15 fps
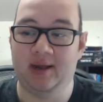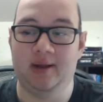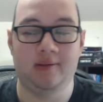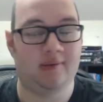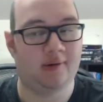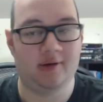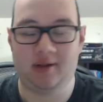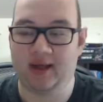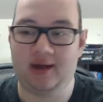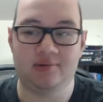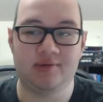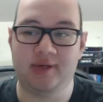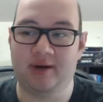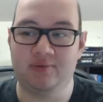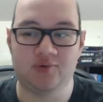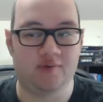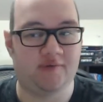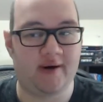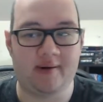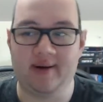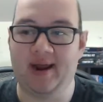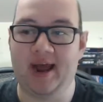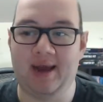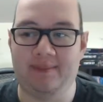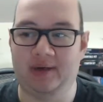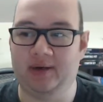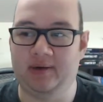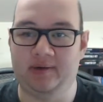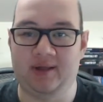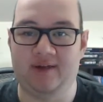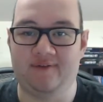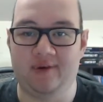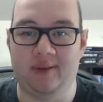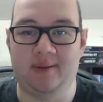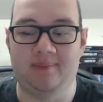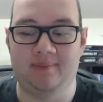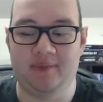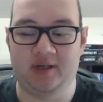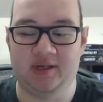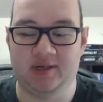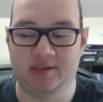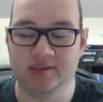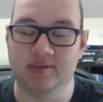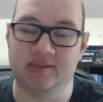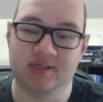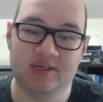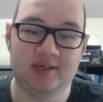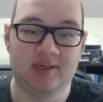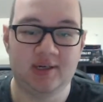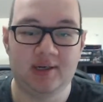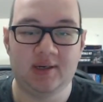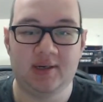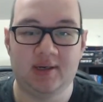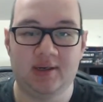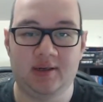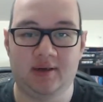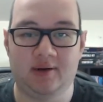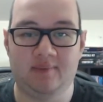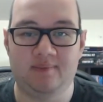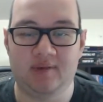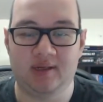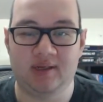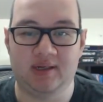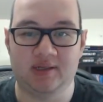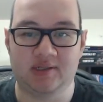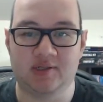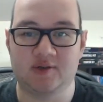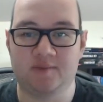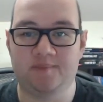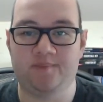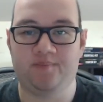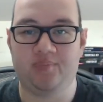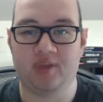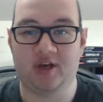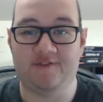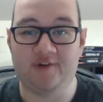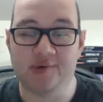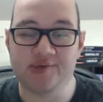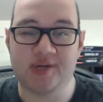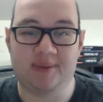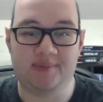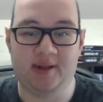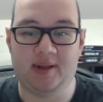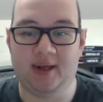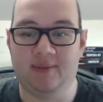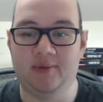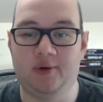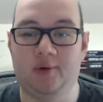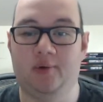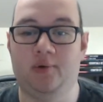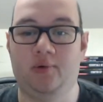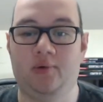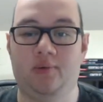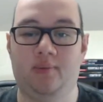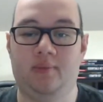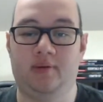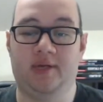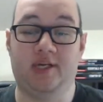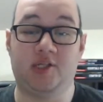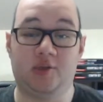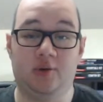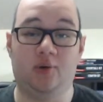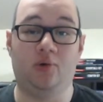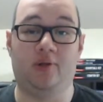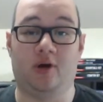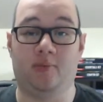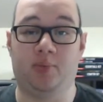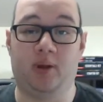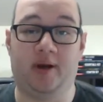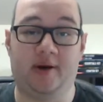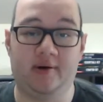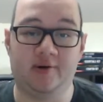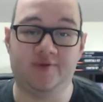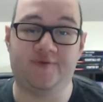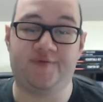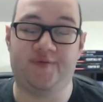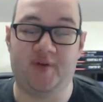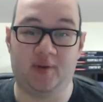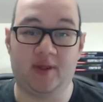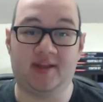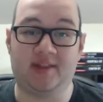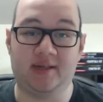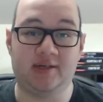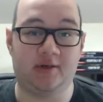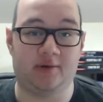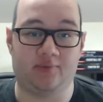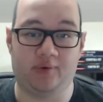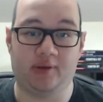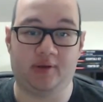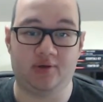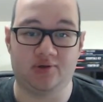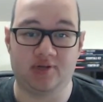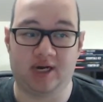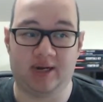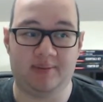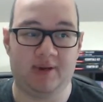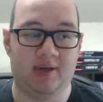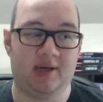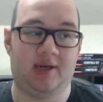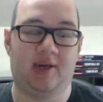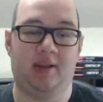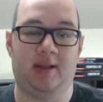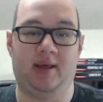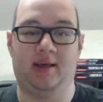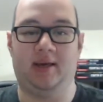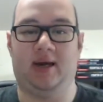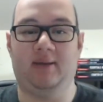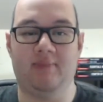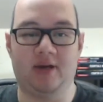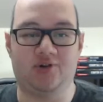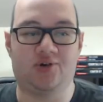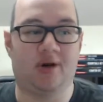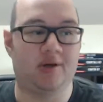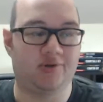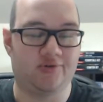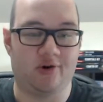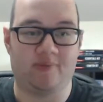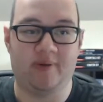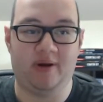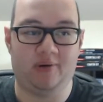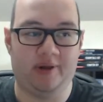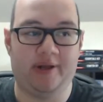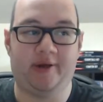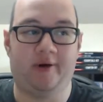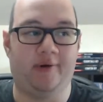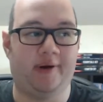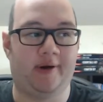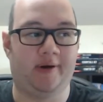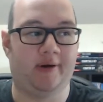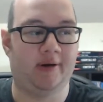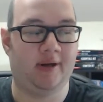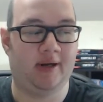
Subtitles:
I was very happy to hear that from them, because it's a first time DM who their players feel like they did a really good job. Like, I'm not trying to stroke my own ego here.